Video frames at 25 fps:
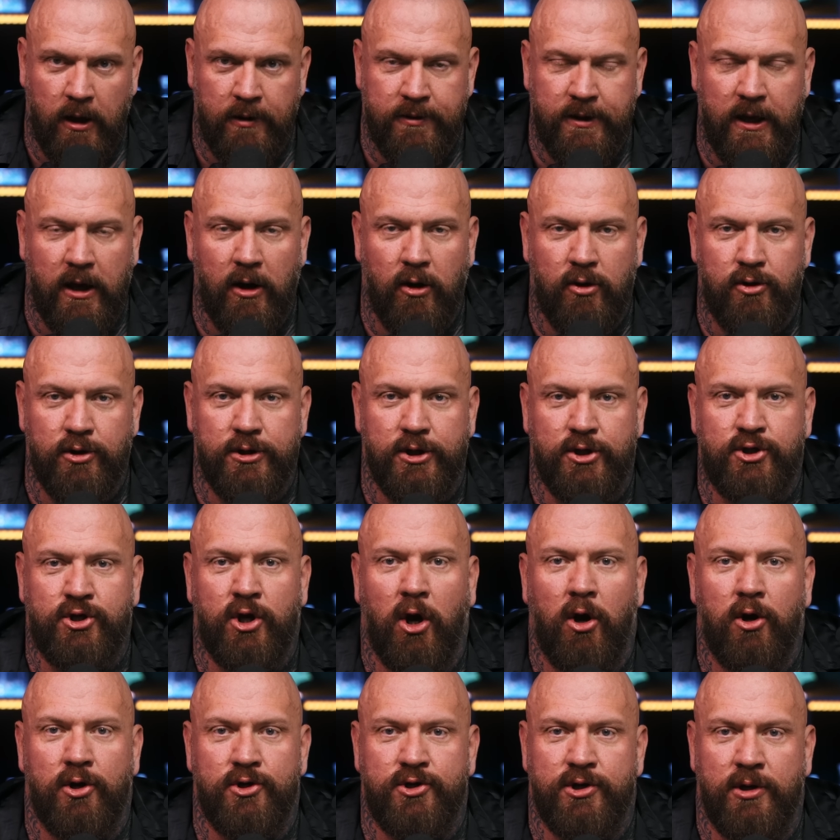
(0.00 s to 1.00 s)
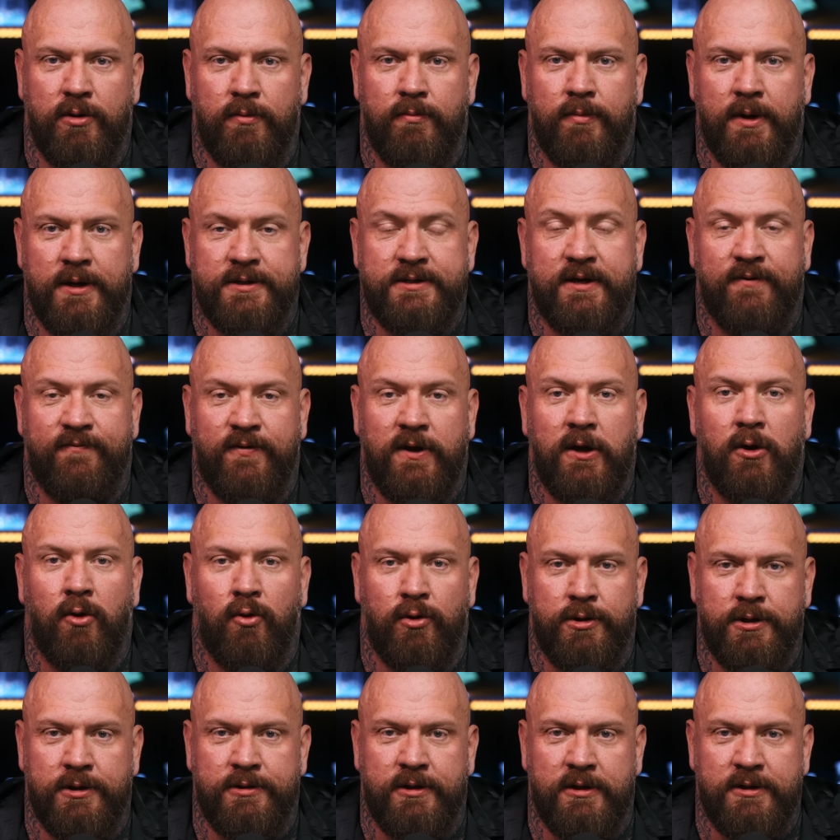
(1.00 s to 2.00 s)
and they are going to charge him as if he
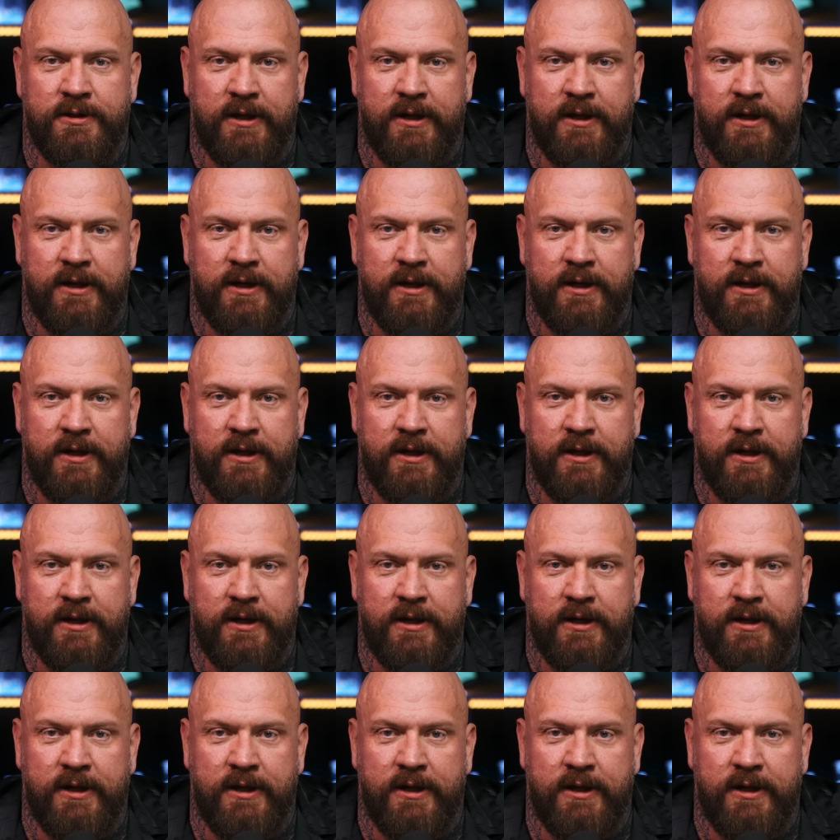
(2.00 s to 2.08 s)
ordered the